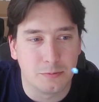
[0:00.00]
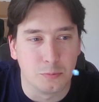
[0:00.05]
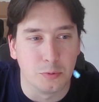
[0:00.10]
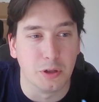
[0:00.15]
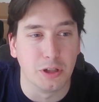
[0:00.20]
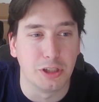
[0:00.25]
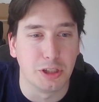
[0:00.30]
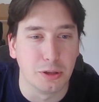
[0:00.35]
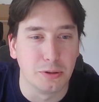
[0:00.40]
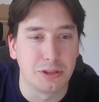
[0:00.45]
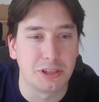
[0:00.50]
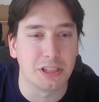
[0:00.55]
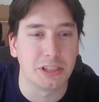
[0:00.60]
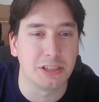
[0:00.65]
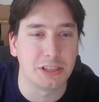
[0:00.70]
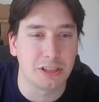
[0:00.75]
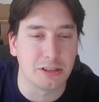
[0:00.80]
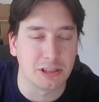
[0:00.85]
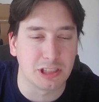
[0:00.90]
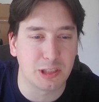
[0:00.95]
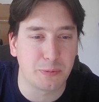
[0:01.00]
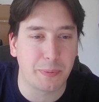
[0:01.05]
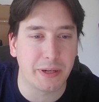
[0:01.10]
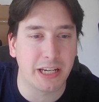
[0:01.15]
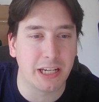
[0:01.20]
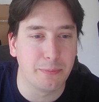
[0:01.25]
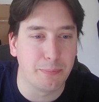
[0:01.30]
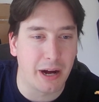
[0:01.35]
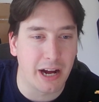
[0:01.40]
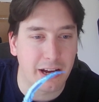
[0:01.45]
reduces your
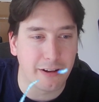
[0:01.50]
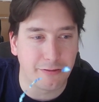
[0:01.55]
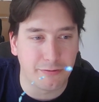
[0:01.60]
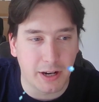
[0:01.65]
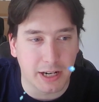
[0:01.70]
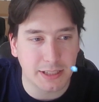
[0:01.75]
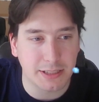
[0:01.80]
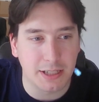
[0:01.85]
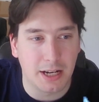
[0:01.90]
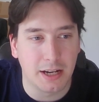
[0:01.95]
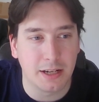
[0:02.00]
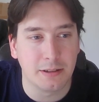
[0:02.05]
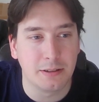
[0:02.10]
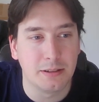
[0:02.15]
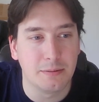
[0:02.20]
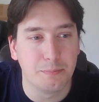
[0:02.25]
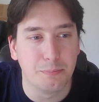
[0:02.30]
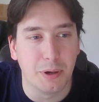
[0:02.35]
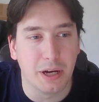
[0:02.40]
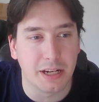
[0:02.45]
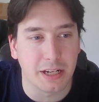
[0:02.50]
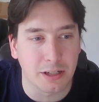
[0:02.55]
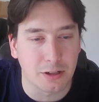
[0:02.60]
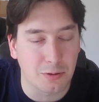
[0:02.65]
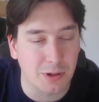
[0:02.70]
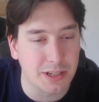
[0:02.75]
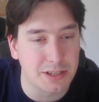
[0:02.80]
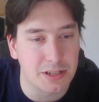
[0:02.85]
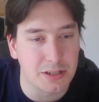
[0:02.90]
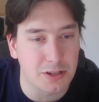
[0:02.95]
speed by a fuck ton but
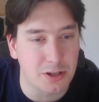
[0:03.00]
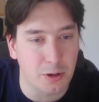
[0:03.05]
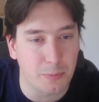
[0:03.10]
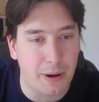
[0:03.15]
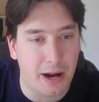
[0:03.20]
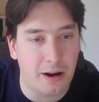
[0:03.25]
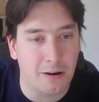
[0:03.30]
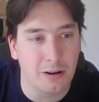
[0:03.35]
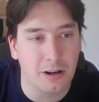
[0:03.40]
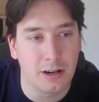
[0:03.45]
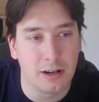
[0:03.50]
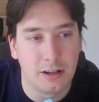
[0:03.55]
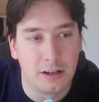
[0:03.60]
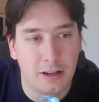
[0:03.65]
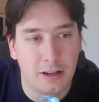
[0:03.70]
increases your power.